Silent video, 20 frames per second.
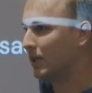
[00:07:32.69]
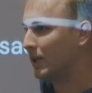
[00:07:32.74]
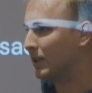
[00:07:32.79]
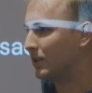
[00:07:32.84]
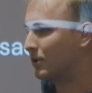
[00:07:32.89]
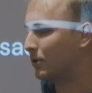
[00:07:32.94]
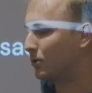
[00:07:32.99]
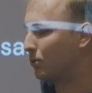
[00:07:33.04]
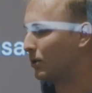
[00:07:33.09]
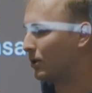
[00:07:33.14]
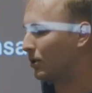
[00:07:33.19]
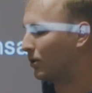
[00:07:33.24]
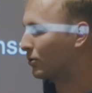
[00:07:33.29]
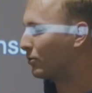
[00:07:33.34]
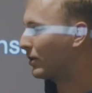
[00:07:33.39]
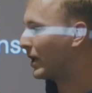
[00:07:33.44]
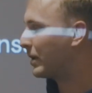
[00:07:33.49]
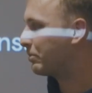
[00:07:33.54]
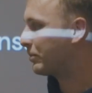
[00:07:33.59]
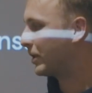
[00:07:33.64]
so do an
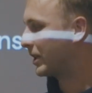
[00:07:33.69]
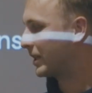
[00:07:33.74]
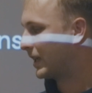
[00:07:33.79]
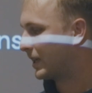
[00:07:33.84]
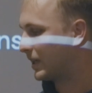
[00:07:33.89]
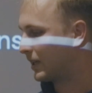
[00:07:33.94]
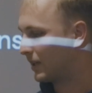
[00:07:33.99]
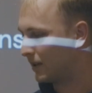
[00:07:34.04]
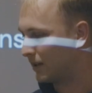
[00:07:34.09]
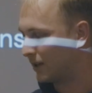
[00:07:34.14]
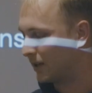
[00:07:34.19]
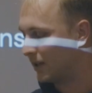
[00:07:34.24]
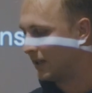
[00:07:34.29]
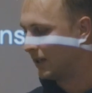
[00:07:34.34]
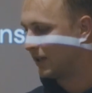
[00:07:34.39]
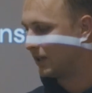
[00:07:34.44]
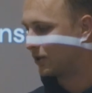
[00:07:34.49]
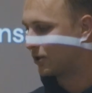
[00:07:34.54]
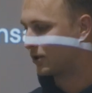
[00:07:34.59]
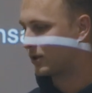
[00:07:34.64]
on-ramp, but they can
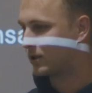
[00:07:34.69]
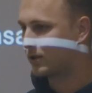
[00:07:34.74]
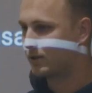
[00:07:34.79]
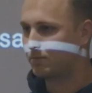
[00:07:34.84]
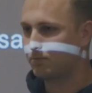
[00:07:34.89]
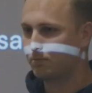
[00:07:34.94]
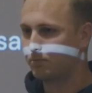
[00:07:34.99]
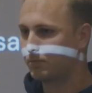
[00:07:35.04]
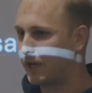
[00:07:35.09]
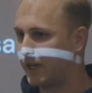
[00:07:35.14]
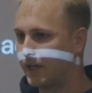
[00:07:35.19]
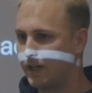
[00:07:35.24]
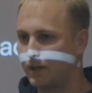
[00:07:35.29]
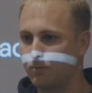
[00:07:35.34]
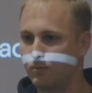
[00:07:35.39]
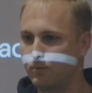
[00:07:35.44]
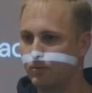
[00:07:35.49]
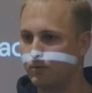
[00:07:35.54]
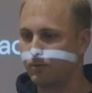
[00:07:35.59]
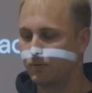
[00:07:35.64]
just pay
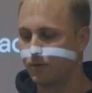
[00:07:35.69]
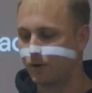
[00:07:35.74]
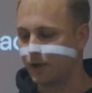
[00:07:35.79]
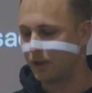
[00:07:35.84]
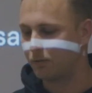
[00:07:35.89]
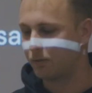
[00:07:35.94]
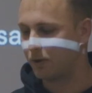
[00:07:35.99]
for it